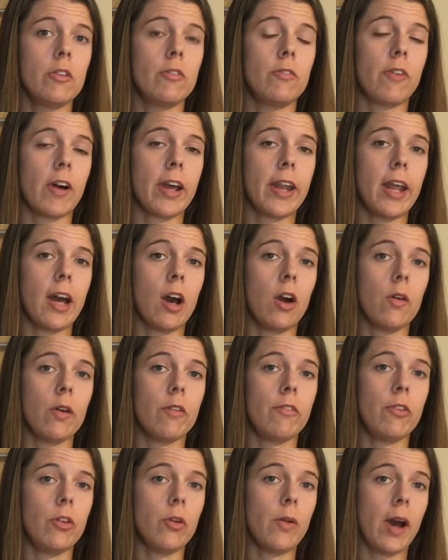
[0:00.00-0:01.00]
Find out
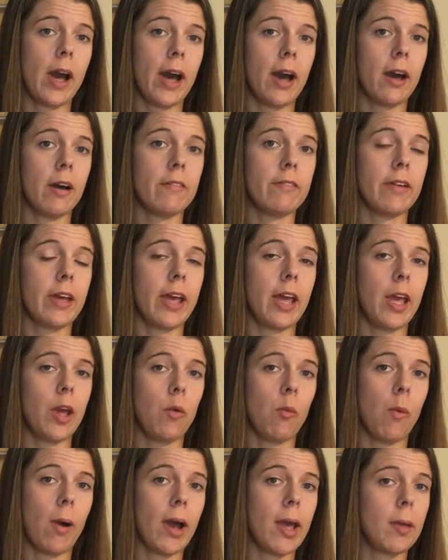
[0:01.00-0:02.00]
if you have a
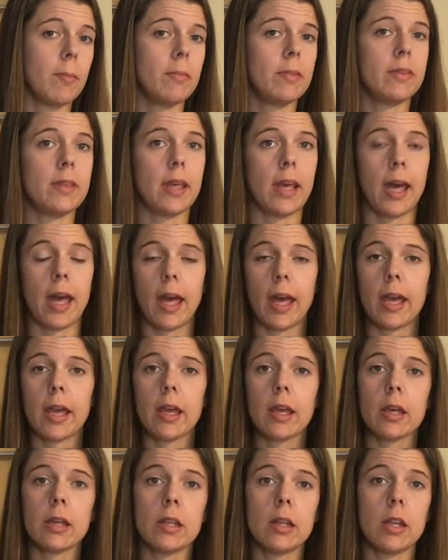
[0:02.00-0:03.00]

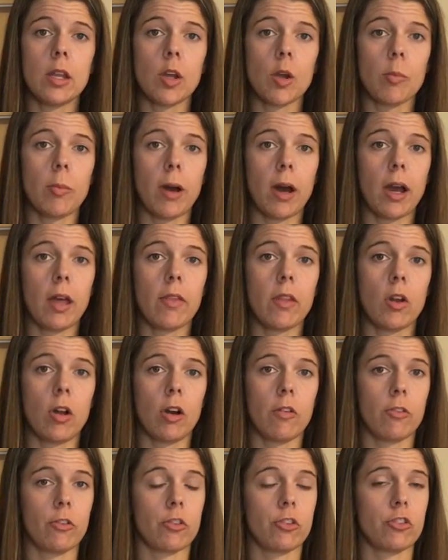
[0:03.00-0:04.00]
YMCA nearby that
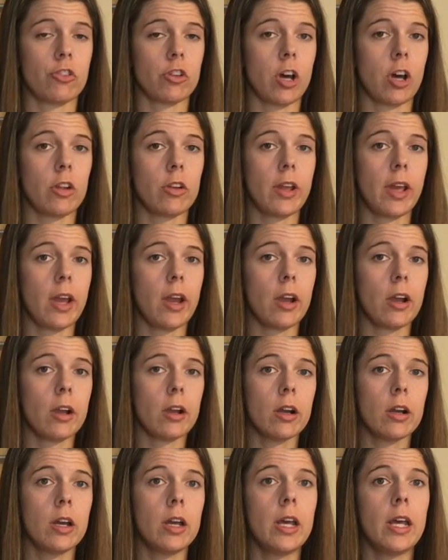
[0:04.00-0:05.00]
offers childcare.
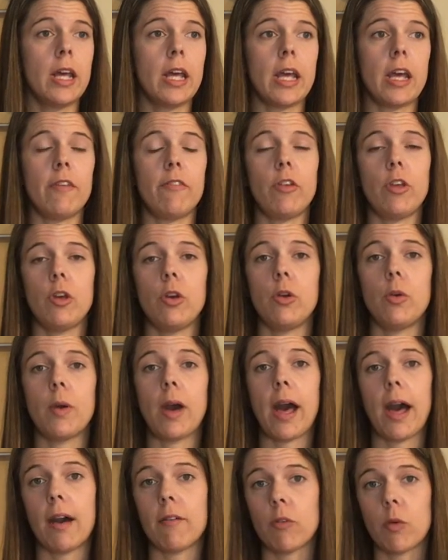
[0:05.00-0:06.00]
If you
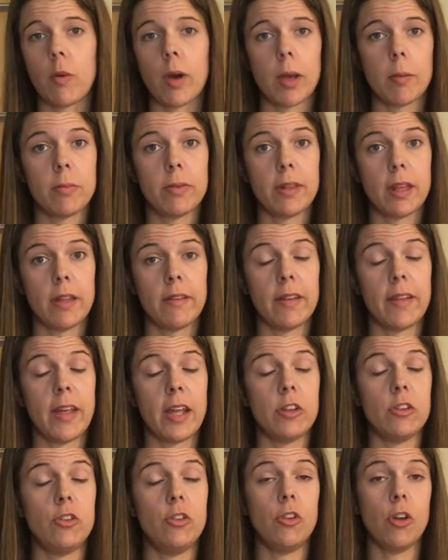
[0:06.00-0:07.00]
have a YMCA and
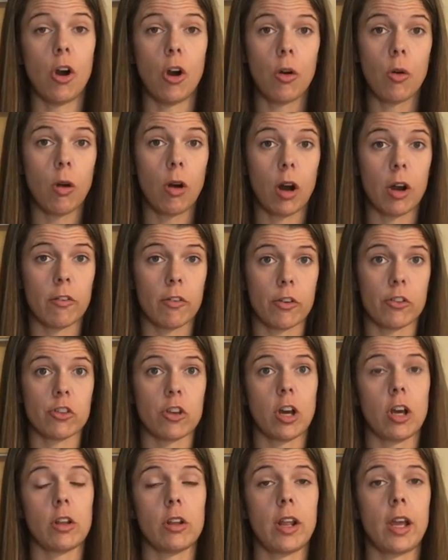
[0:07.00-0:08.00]
they don't offer
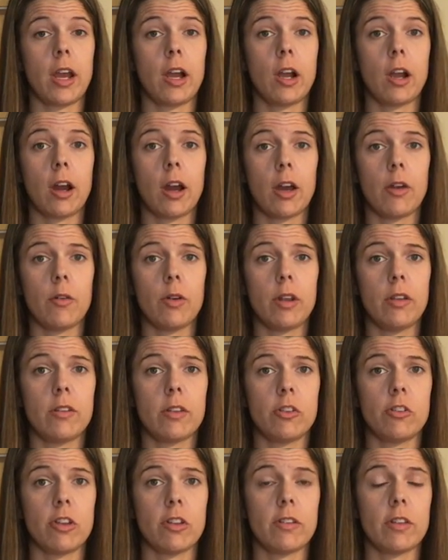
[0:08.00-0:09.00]
childcare, I would
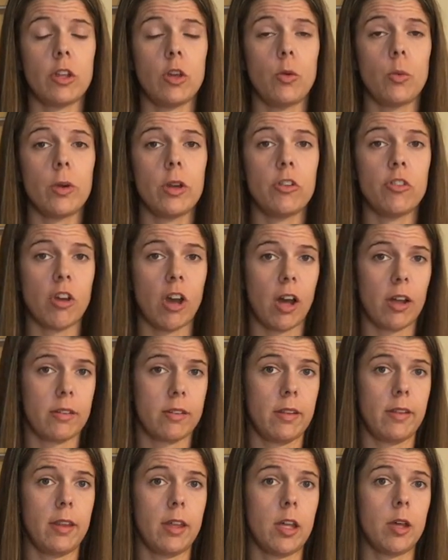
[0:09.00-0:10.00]
suggest that you reach out
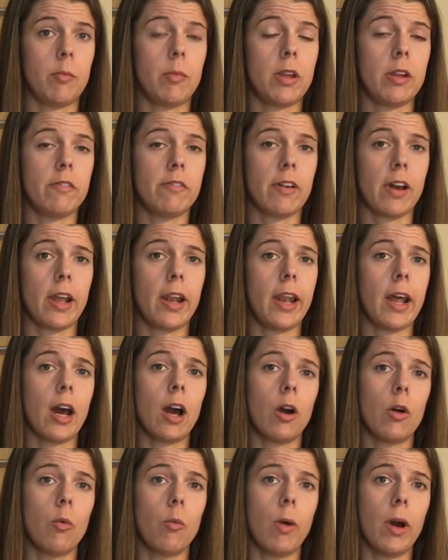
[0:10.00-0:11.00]
to them and find
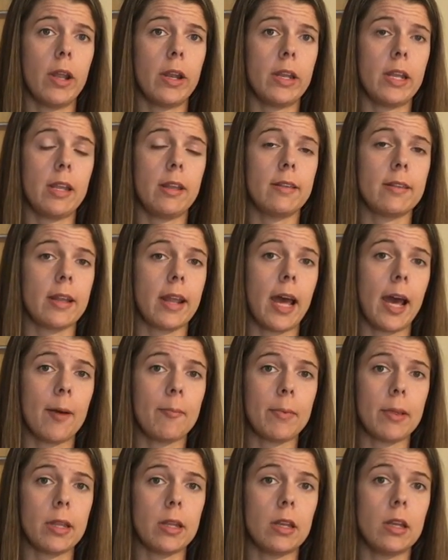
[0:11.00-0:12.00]
out what needs to
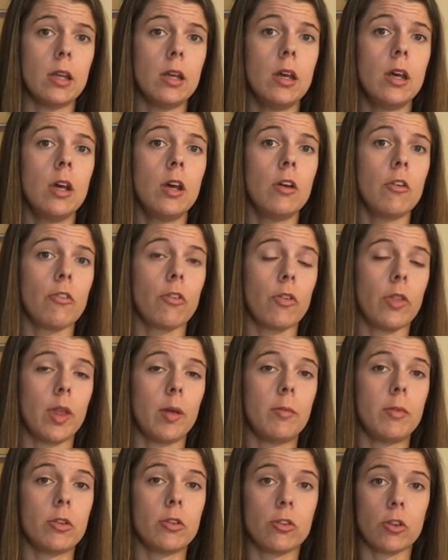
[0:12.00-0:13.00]
happen for
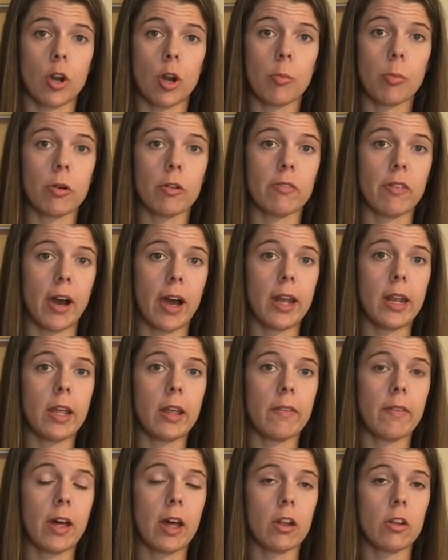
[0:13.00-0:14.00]
them to start
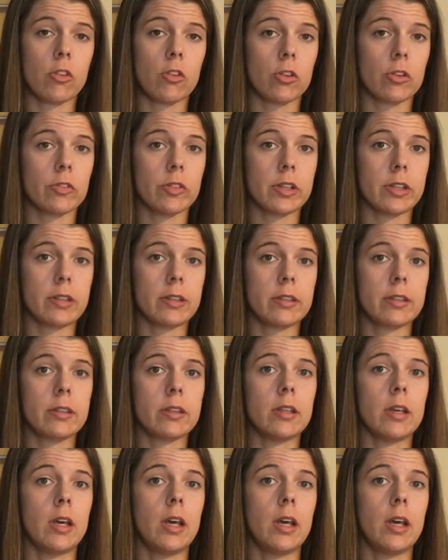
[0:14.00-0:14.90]
providing that service.